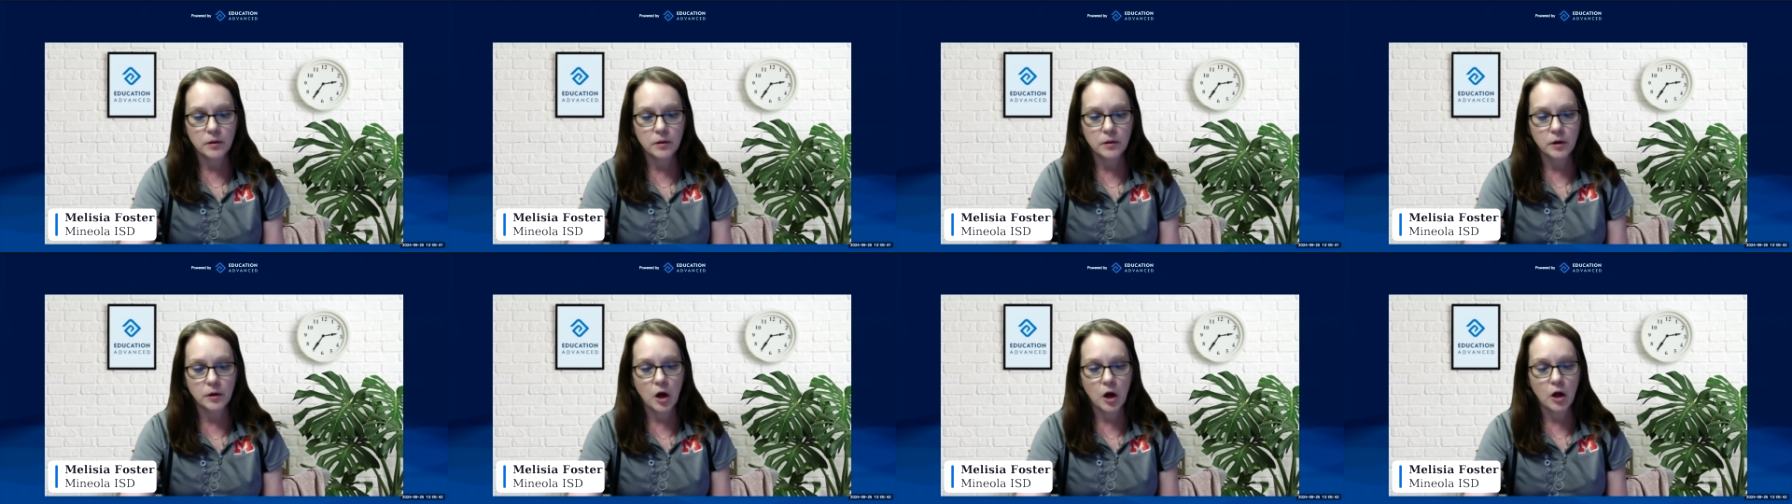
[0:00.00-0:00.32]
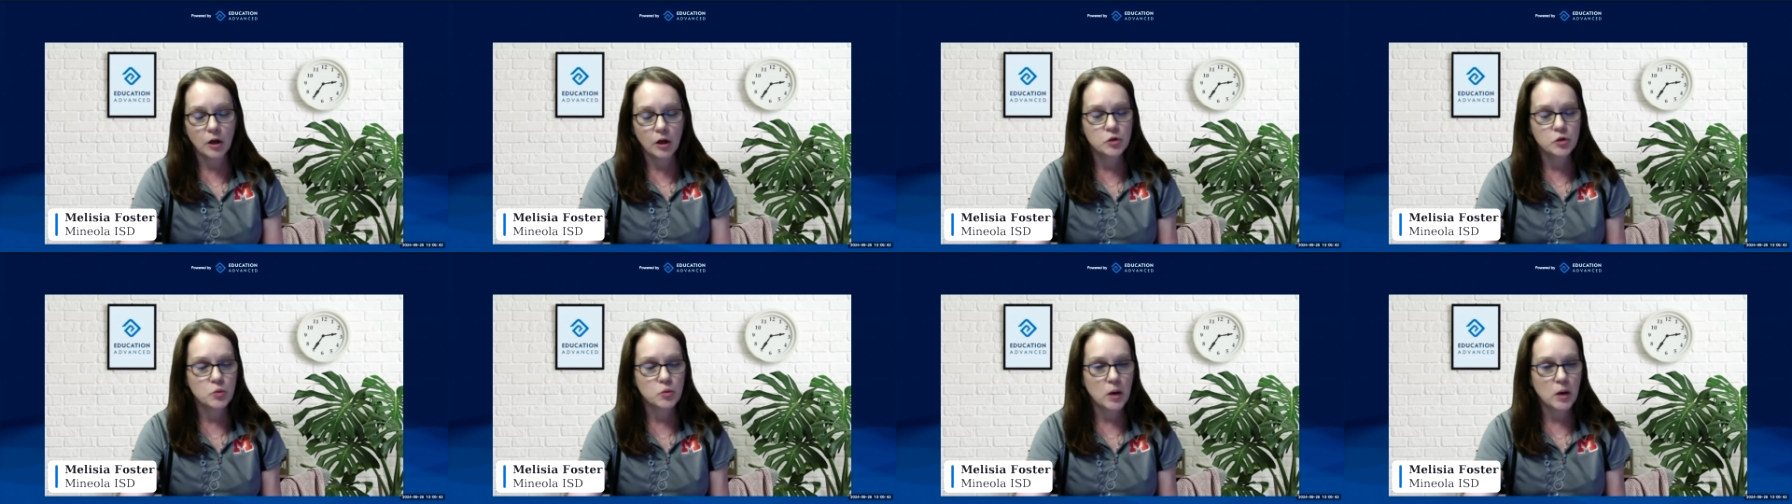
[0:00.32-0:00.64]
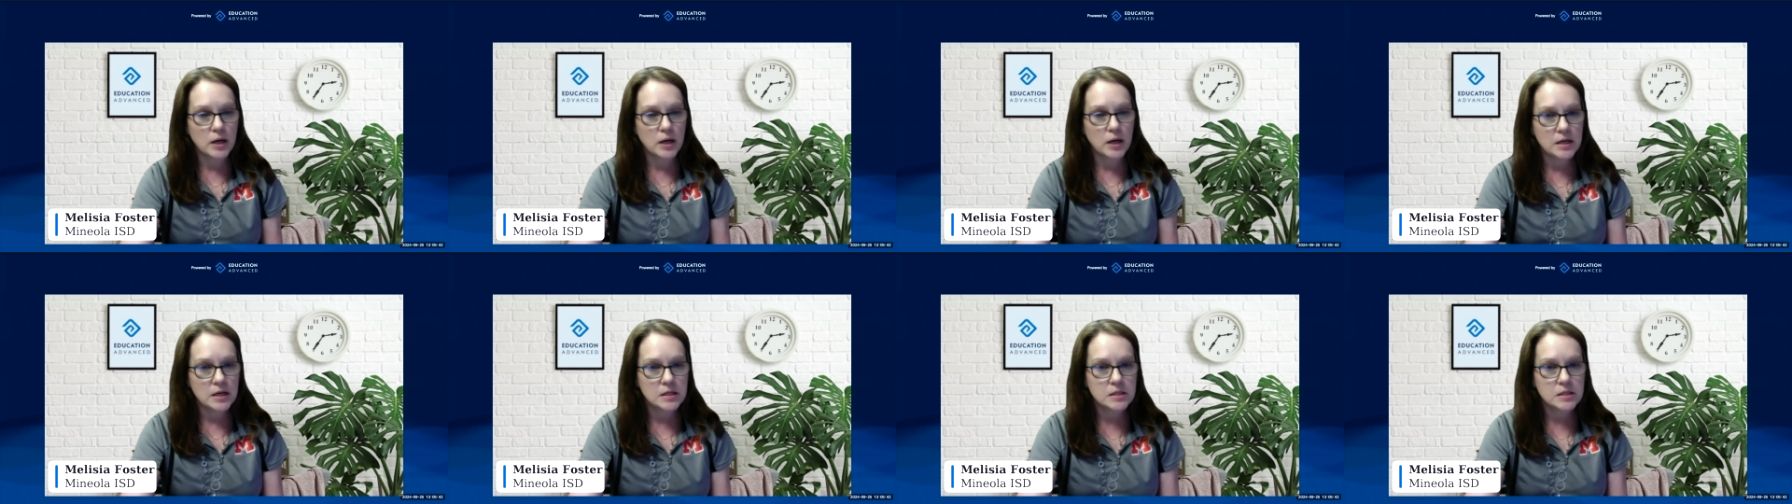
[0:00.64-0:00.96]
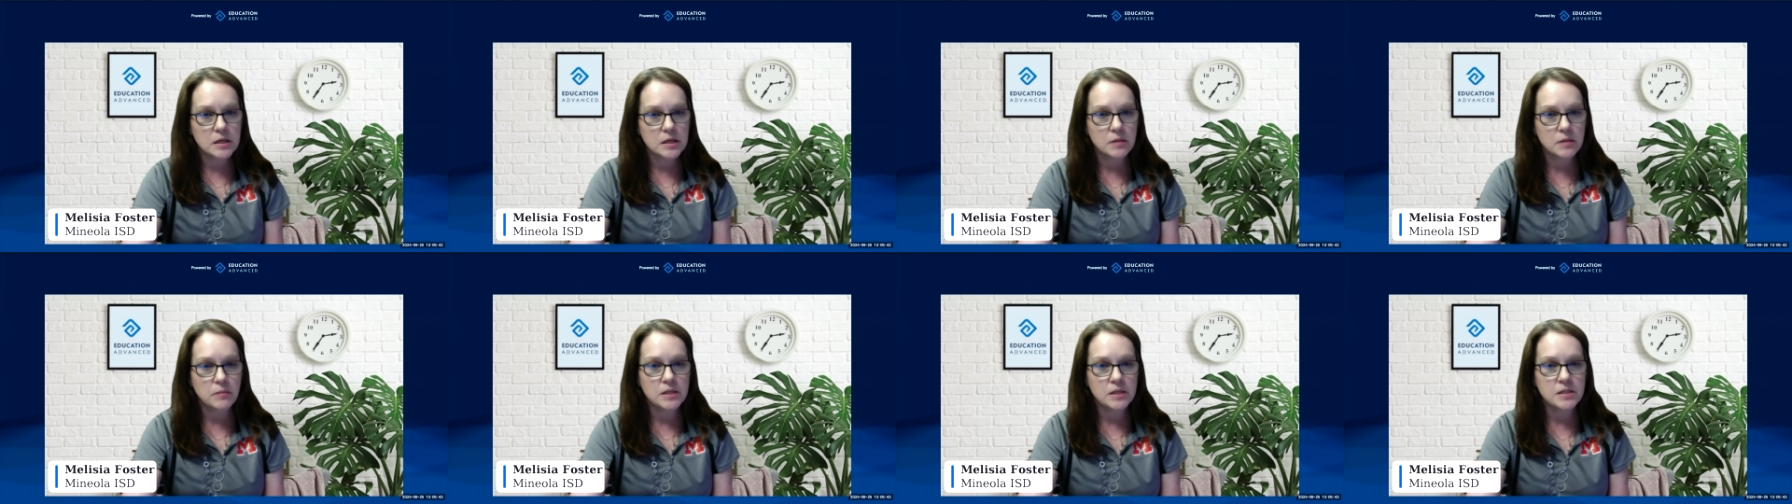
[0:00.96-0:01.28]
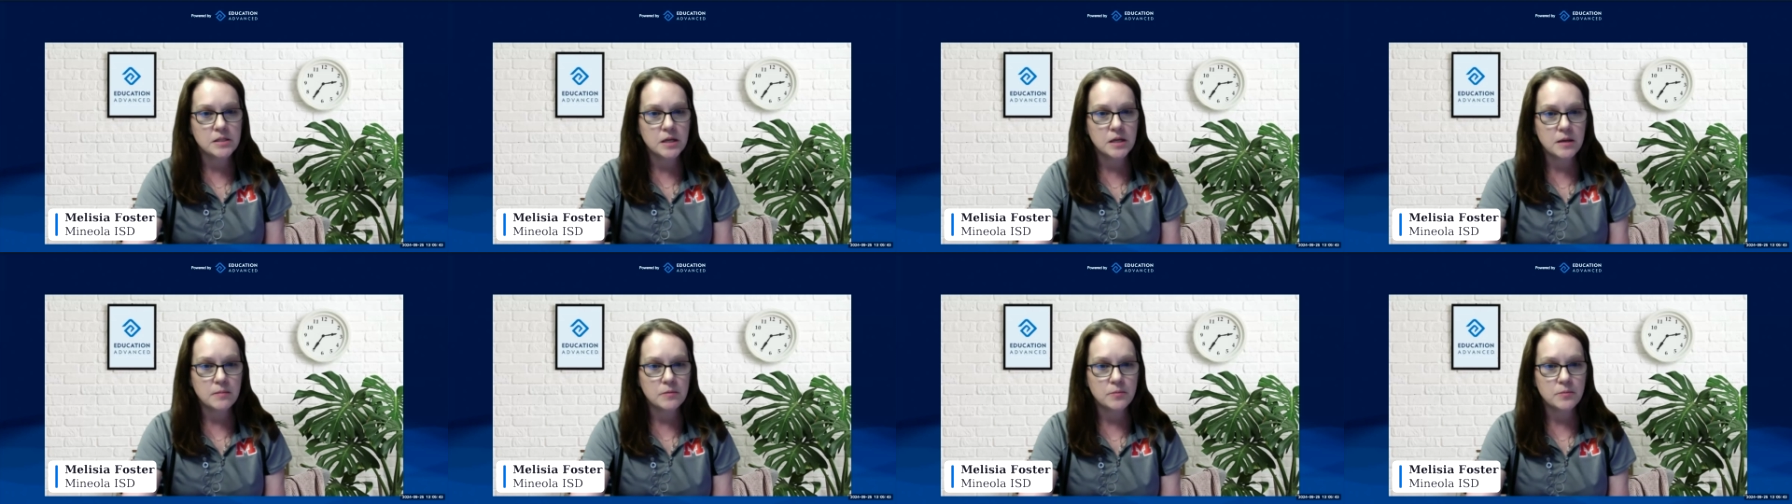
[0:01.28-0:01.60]
college readiness can be
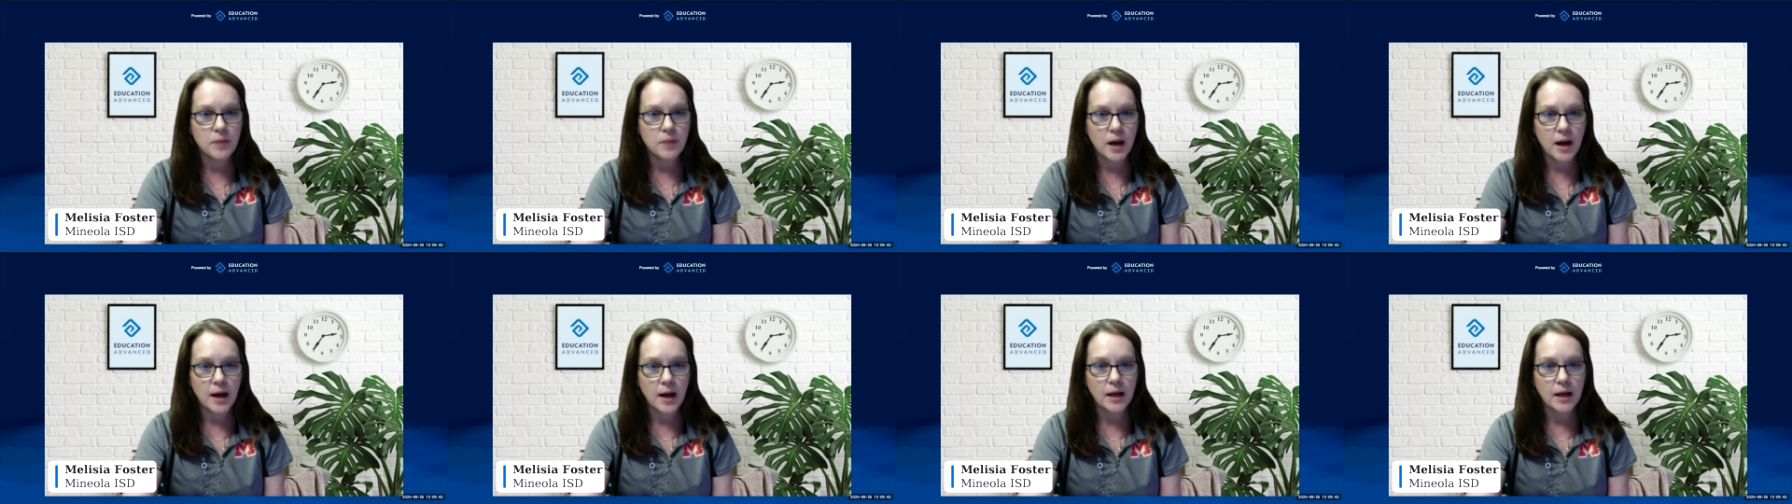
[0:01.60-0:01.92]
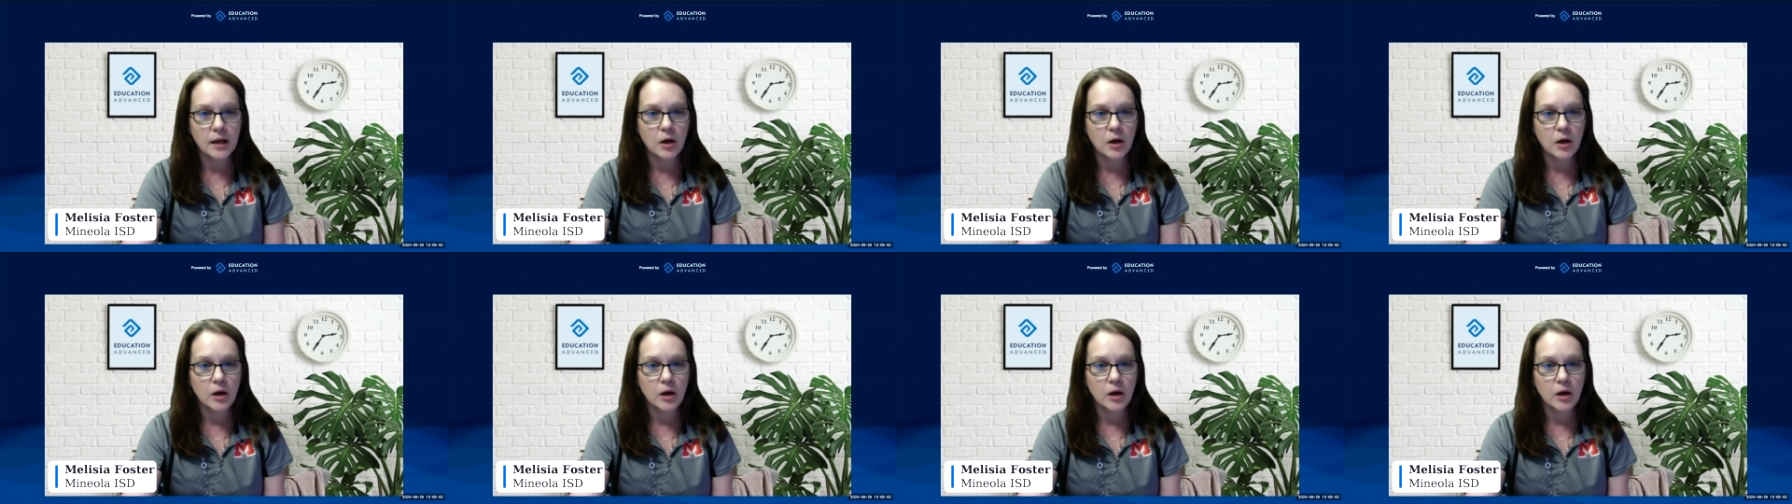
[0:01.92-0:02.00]
deemed by